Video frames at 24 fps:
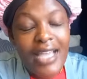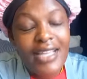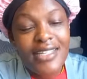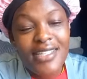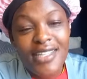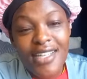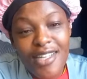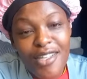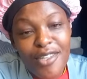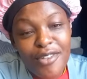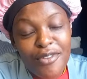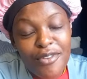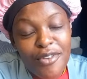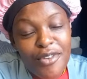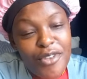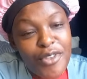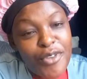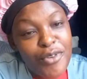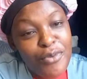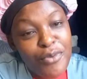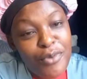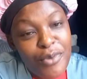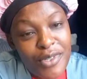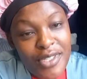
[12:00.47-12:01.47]
I tell you,
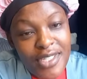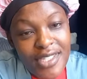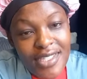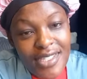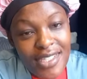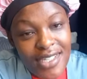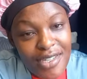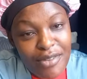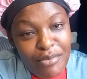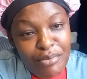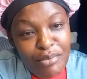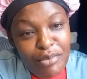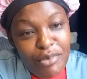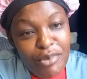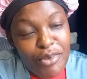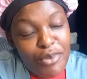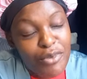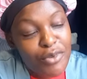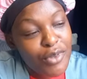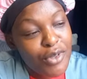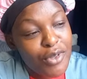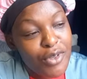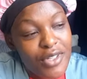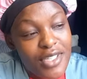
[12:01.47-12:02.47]
you won't sleep.
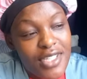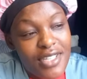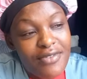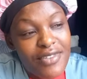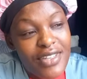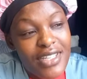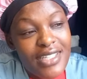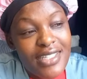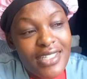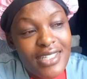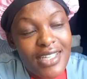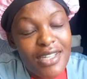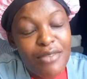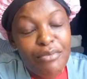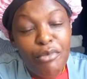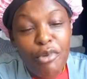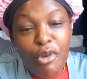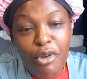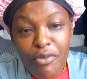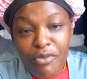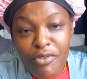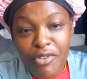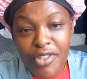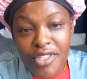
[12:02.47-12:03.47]
You will not even sleep
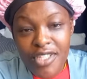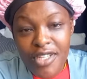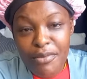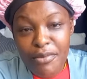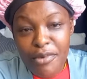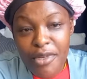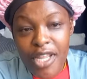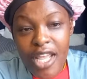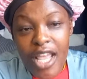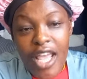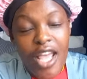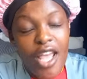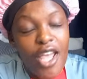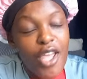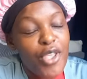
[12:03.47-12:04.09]
comfortably.